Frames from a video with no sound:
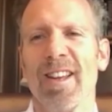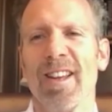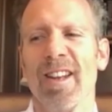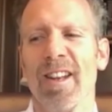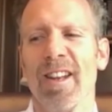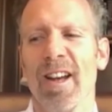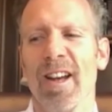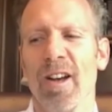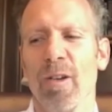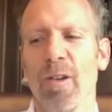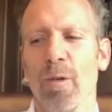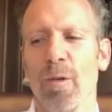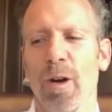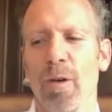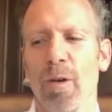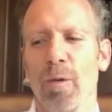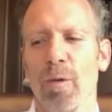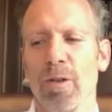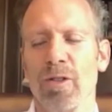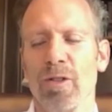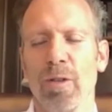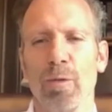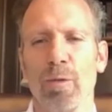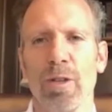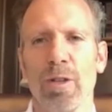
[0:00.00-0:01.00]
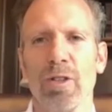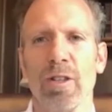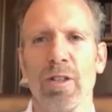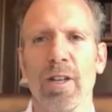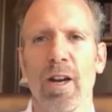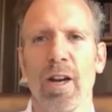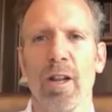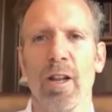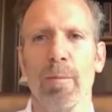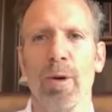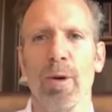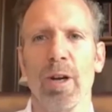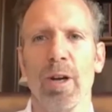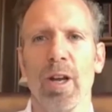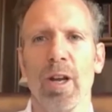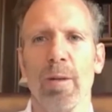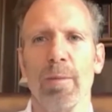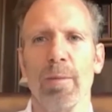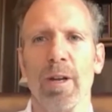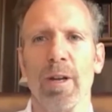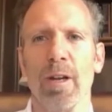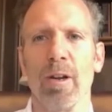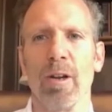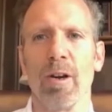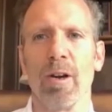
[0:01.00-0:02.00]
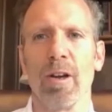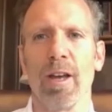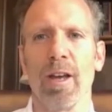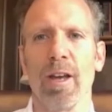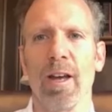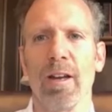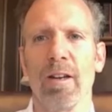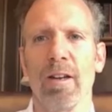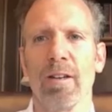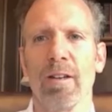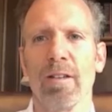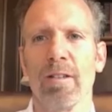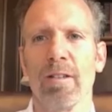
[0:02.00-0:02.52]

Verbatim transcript: Uh, what's, what's the title of the book going to be? Do you know yet?